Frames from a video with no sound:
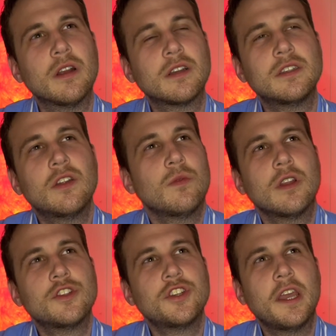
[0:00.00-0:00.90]
Because you don't want
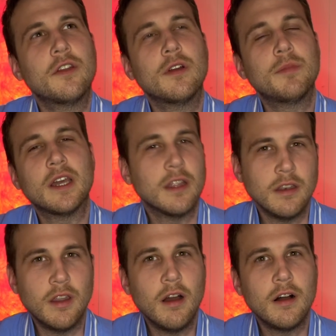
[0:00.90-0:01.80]
to chain her up like a
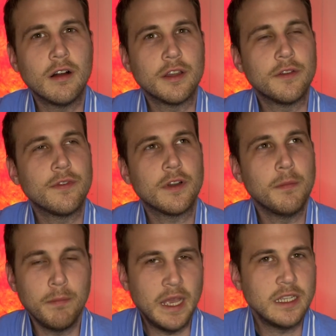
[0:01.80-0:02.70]
dog in your fucking
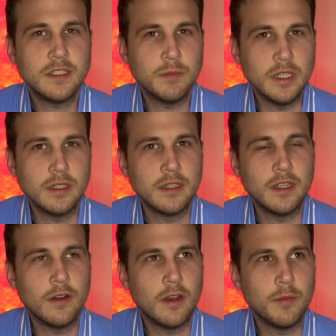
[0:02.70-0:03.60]
basement.
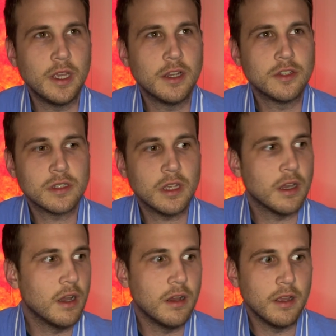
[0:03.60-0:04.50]
You know what I mean? And just like,
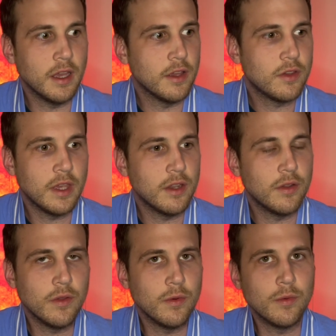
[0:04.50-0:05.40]
oh yeah, you can't
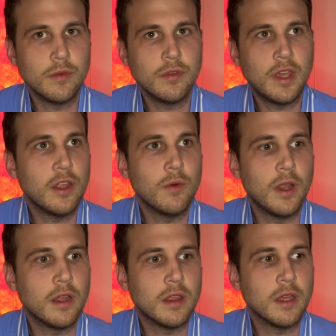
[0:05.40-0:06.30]
do
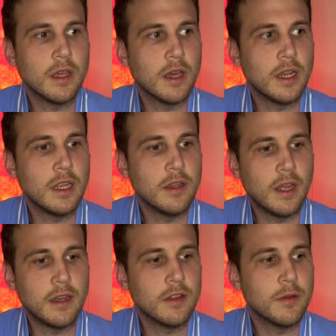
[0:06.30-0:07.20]
anything. I
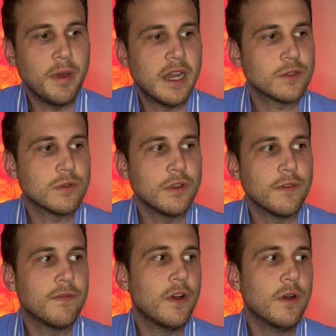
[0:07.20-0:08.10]
need the password to your
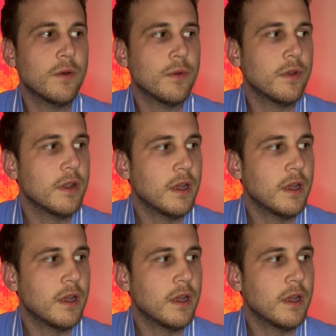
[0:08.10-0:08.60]
phone.